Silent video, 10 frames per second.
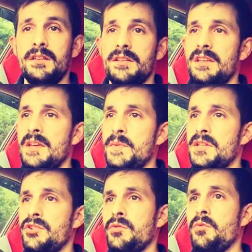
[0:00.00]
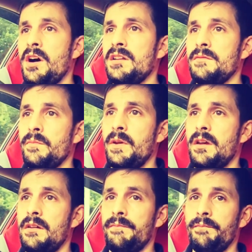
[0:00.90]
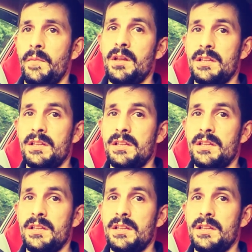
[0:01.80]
EP3 one.